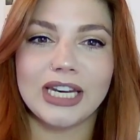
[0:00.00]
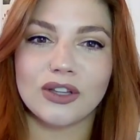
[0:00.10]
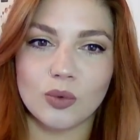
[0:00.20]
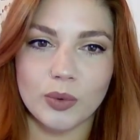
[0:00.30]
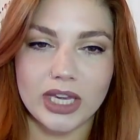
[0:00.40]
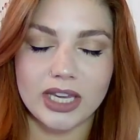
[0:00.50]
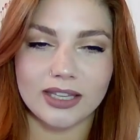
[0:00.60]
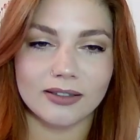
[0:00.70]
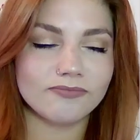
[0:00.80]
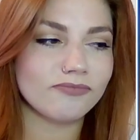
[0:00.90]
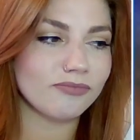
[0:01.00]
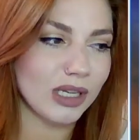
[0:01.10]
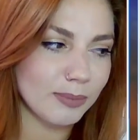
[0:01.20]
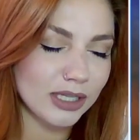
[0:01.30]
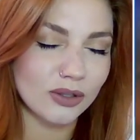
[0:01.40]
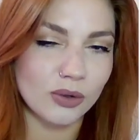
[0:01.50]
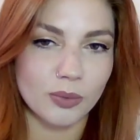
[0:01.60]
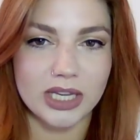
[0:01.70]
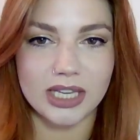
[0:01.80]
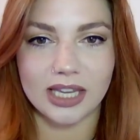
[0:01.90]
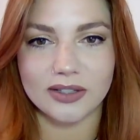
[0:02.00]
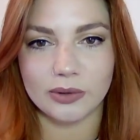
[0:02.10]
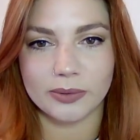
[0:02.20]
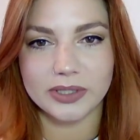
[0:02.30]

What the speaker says: of the week and maybe into the weekend is where we're